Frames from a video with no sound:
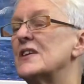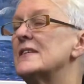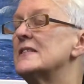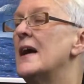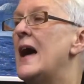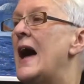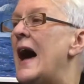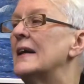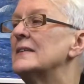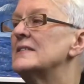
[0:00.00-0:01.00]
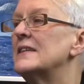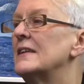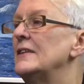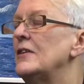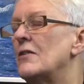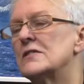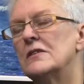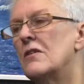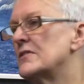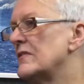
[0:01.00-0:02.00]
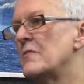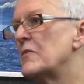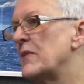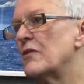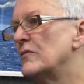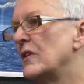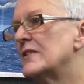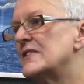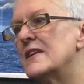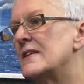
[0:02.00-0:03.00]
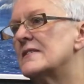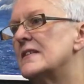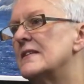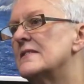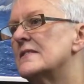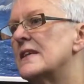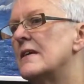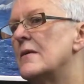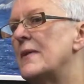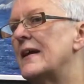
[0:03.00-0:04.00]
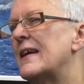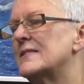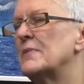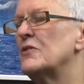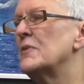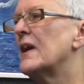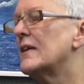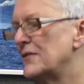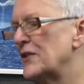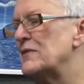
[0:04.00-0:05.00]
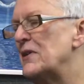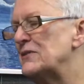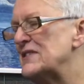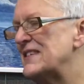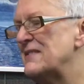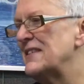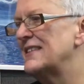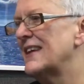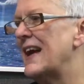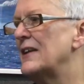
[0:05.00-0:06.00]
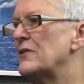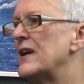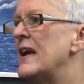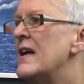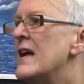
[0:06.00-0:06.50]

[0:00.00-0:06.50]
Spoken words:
it. And lots of them have become volunteers since. It has become a kind of a community within the gallery.